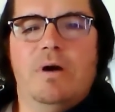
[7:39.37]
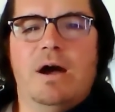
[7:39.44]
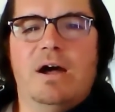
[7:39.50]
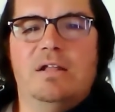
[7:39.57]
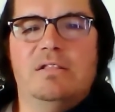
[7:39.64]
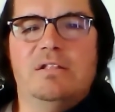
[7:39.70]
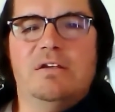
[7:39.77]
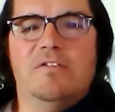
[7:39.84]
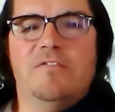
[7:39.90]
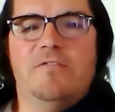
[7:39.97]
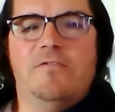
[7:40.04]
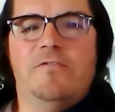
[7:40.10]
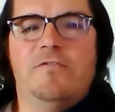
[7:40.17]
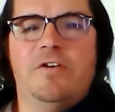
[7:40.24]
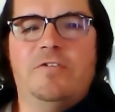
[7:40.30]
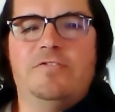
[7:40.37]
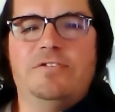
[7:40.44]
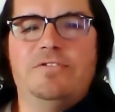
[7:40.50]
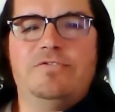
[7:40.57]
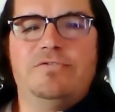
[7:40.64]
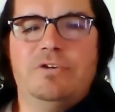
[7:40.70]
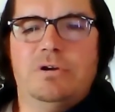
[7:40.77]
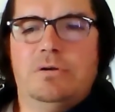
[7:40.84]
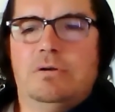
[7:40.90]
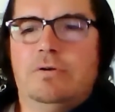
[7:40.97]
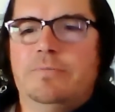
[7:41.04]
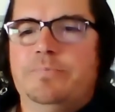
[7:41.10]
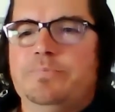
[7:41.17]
on the 5th string,